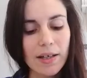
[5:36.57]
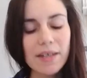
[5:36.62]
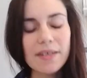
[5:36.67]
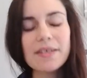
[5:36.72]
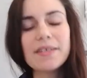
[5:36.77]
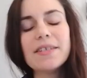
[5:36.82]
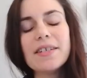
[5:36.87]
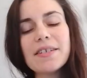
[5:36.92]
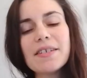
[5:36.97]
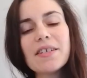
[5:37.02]

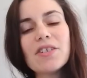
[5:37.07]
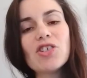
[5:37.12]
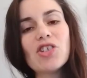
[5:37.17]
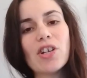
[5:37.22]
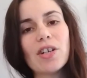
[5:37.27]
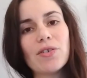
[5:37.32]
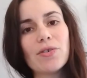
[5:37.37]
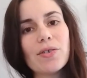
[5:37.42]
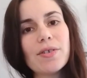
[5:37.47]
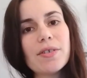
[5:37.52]
It's
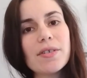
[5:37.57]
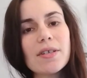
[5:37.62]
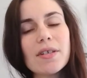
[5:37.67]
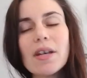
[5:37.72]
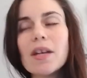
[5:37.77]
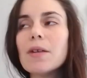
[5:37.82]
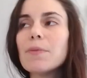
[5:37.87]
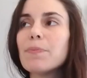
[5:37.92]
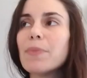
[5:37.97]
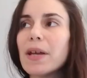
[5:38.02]
disingenuous.
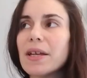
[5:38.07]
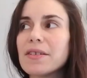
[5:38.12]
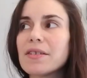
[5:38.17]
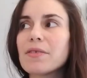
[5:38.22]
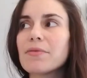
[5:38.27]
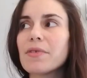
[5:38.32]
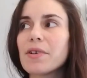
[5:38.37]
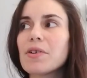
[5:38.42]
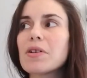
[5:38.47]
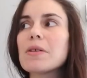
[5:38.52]
It paints a
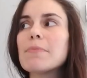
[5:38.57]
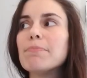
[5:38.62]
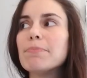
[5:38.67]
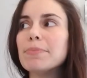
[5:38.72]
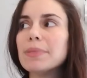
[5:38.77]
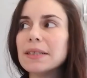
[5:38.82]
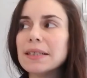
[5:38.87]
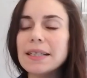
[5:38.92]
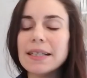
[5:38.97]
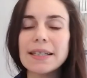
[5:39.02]
very
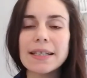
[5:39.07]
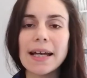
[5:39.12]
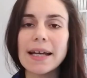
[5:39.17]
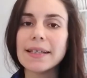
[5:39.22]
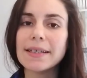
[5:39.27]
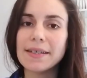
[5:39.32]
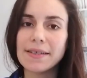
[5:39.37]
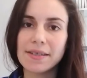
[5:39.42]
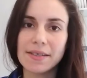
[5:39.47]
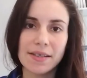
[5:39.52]
bleak
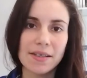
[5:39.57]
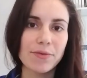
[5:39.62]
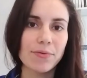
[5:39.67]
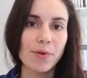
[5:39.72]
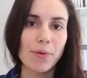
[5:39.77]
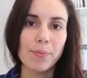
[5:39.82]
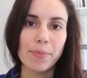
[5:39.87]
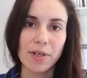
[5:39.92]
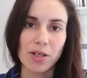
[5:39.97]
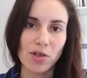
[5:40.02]
and
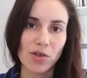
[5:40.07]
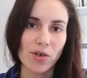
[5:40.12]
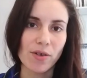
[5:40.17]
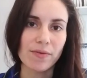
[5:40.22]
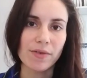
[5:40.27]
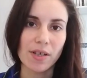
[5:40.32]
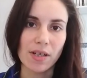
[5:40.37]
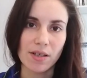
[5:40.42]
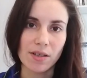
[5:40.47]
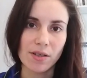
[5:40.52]
deceitful picture of
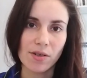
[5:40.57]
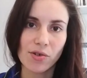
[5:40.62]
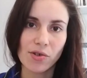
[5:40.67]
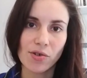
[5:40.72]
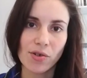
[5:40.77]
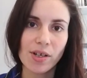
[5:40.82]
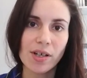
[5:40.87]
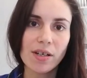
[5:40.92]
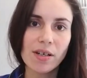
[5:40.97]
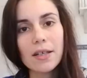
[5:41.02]
the
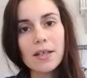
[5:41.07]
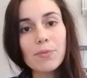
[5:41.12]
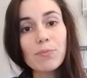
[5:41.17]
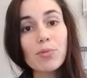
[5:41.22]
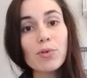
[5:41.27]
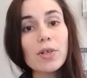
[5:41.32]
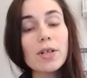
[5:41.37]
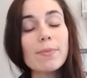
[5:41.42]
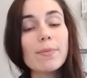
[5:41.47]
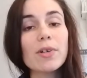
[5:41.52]
industry. It
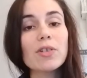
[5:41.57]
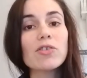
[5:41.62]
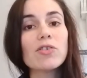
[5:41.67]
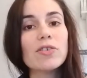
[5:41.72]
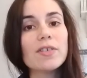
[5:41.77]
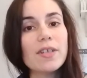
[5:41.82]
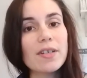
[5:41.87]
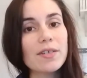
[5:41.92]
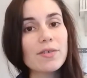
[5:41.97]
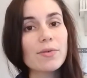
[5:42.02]
pretty
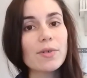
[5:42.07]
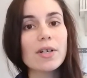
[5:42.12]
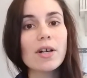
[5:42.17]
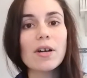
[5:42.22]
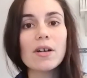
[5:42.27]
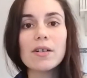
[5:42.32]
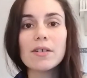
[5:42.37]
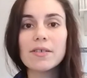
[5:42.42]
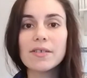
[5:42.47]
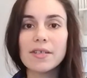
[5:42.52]
much
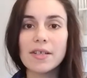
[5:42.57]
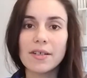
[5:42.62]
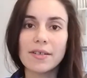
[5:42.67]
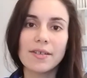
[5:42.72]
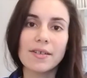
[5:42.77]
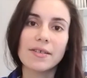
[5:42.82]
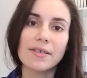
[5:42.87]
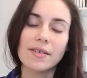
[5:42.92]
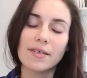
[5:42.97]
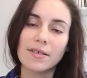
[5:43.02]
disregards the
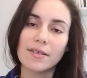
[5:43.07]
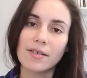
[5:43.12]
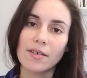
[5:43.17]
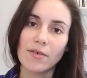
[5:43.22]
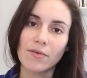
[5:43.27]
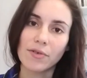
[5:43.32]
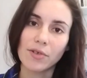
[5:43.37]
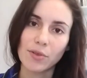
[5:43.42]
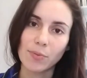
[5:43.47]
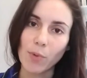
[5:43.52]
existence
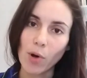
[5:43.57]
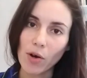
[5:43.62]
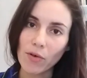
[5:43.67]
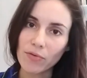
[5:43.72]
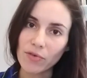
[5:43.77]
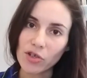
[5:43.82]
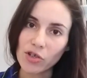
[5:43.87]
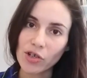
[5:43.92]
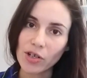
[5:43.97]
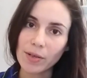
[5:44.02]
of small
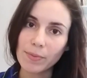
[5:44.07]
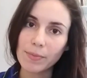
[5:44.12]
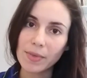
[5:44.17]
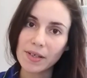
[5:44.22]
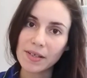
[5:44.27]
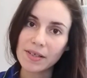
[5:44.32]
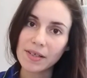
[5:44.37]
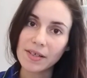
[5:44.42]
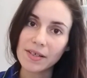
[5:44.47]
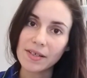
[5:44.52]
fishing
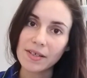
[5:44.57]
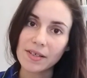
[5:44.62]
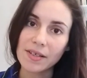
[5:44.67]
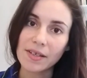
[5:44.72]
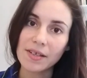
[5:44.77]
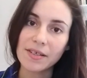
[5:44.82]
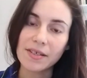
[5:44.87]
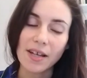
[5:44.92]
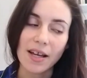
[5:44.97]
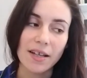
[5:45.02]

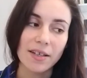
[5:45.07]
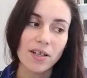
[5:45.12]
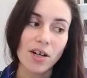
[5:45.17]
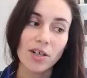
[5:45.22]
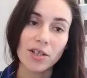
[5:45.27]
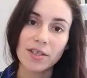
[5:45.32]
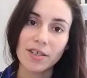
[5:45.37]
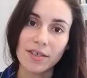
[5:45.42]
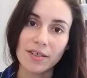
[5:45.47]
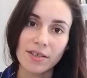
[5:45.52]
businesses and
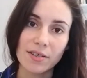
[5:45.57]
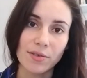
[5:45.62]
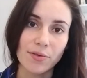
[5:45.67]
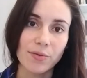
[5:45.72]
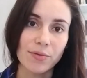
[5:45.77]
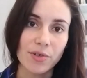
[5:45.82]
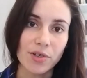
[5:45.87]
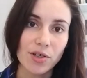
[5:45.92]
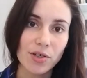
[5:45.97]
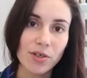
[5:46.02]
artisanal
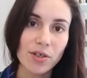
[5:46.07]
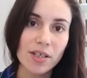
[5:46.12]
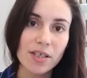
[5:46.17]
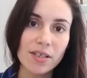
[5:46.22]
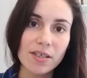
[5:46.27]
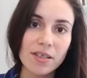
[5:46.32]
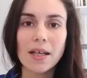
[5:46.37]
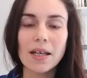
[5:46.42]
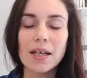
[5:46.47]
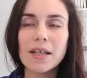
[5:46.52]

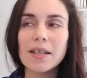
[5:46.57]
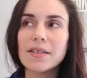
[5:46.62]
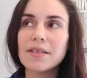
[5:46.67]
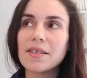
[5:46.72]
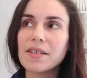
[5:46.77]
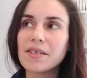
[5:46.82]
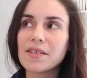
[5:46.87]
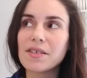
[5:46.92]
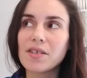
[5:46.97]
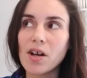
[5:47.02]
fisheries. It
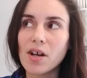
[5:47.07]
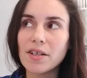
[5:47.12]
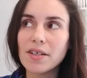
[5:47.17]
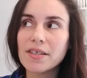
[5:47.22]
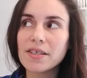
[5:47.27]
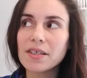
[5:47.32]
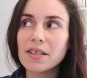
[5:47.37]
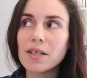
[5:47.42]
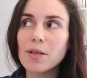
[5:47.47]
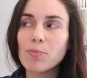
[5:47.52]

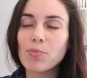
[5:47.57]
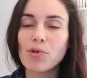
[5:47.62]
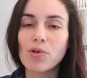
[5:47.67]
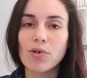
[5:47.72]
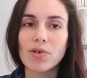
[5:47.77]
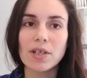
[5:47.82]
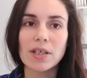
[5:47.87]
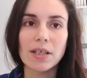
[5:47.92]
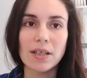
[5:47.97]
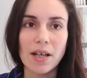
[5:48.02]
dishonestly
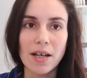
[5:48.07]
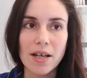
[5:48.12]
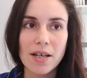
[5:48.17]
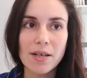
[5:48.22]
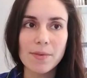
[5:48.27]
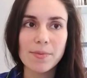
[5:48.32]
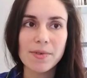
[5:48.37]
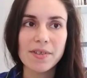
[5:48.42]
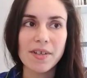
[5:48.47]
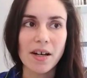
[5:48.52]

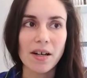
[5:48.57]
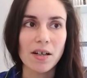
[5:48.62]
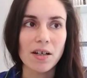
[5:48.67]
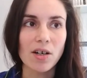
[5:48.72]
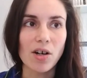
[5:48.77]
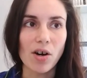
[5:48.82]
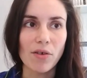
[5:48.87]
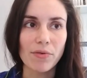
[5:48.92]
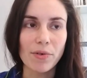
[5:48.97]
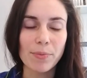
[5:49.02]
proclaims that
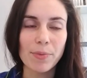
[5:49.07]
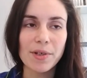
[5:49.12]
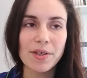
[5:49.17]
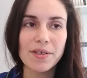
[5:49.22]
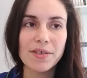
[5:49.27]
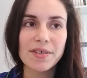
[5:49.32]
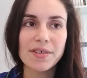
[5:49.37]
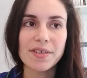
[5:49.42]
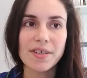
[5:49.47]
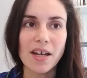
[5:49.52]

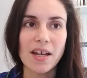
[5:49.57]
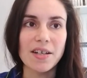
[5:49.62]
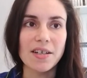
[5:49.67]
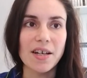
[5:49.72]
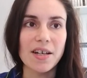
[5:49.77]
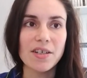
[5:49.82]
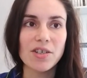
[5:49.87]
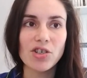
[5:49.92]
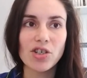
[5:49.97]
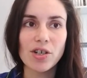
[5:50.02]
governments and
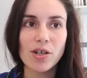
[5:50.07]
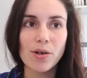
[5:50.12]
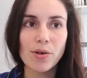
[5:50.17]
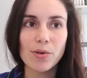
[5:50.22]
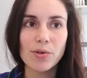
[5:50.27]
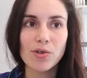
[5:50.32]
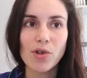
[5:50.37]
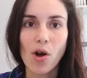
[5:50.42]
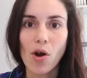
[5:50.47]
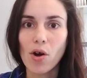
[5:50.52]

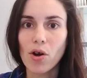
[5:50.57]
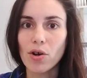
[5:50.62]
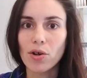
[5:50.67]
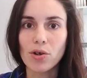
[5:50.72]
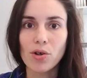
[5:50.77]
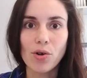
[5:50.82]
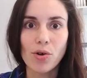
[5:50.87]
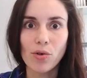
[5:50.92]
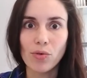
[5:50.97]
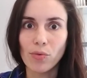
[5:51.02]
NGOs are
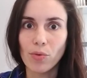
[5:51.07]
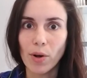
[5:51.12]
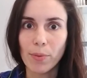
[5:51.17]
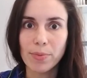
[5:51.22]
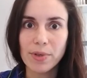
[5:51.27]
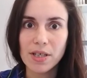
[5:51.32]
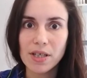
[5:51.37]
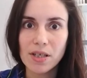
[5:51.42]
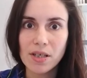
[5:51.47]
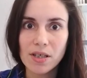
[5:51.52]

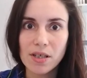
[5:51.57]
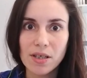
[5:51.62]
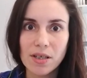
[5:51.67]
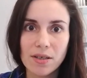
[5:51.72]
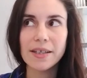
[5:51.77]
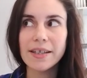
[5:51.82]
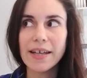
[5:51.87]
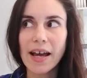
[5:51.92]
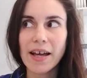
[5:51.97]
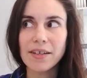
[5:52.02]
corrupted.
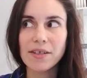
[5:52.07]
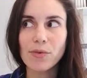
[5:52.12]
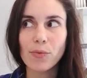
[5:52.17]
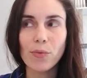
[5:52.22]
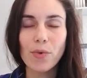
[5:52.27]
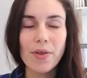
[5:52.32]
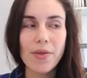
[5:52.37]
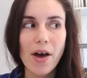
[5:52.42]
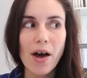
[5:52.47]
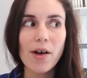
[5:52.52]
Yet
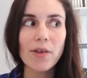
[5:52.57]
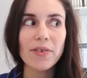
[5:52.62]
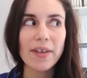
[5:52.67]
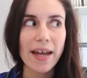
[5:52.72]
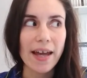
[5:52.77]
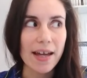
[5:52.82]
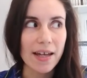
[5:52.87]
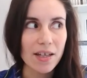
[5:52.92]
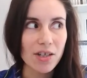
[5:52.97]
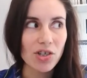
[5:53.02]
without
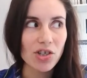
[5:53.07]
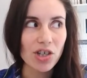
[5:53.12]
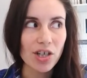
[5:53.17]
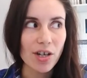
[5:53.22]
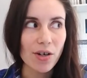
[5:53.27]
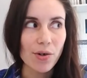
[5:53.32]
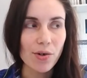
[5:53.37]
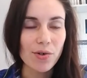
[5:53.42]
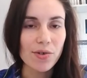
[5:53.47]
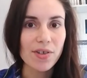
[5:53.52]

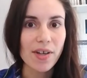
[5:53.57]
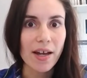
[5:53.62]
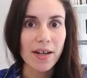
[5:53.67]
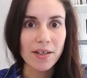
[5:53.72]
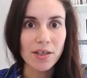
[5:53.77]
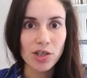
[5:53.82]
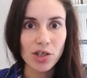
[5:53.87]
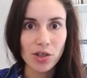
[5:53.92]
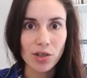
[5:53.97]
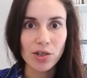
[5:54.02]
NGOs
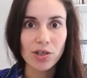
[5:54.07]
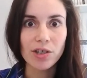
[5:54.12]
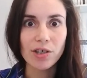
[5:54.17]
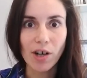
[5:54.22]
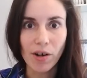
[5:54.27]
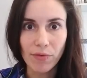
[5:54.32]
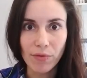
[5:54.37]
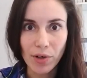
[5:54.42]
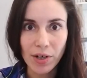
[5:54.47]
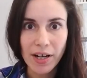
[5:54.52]
and good
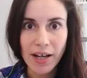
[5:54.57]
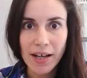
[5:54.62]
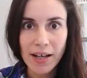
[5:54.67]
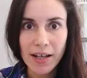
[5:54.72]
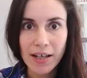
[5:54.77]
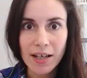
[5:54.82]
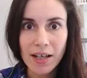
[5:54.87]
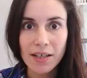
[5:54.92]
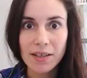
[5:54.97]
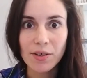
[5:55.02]

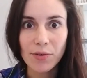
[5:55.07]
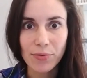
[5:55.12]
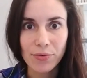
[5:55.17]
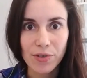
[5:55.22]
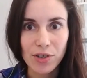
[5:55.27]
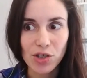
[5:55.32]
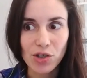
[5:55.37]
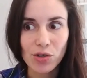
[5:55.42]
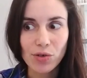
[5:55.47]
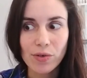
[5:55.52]
governing, the
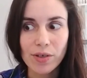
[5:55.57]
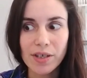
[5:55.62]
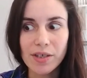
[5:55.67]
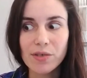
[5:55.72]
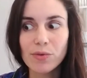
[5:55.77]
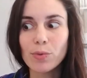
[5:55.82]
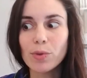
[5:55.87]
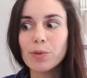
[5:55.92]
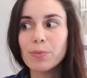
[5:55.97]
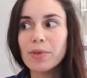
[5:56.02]

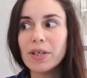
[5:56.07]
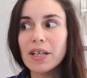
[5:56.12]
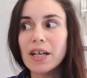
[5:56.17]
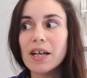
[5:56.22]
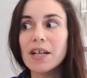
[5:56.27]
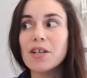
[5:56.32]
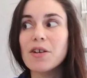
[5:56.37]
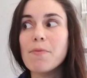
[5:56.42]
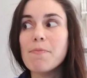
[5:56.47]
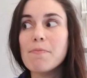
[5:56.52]
fisheries would be
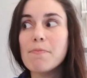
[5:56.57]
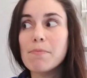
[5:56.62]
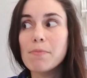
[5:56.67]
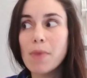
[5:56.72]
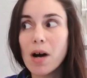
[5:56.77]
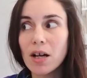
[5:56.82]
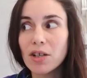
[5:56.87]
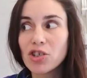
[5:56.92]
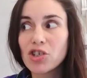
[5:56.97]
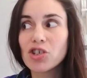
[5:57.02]
in a
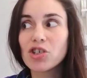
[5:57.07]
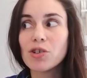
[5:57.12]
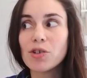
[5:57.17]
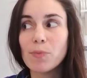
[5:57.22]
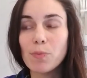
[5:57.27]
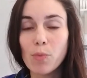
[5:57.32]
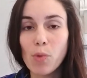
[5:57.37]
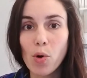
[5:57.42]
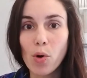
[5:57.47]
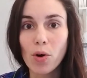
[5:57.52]
much
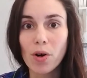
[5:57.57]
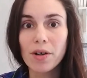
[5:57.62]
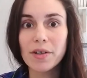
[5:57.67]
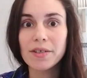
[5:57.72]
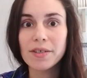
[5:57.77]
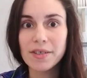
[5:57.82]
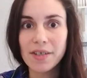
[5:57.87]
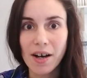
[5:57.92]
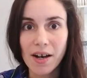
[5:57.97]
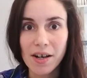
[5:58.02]
more
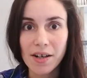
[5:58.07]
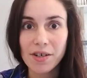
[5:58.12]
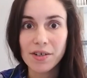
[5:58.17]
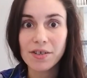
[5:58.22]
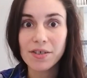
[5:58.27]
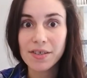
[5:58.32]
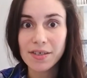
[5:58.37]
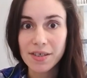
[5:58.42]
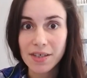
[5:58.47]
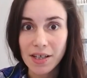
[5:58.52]
dire
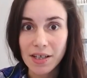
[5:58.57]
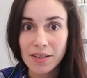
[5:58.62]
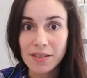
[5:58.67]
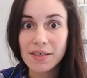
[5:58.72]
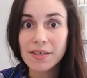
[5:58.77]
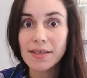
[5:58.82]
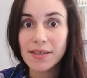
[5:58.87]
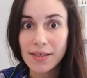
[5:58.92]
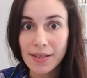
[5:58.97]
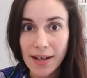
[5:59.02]

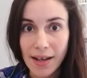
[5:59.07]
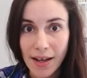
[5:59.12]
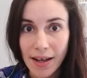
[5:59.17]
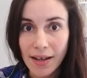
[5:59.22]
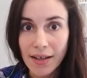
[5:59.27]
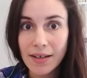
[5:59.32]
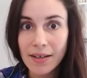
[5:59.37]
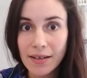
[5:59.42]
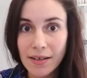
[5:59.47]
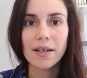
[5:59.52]
state
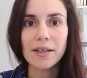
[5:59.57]
today.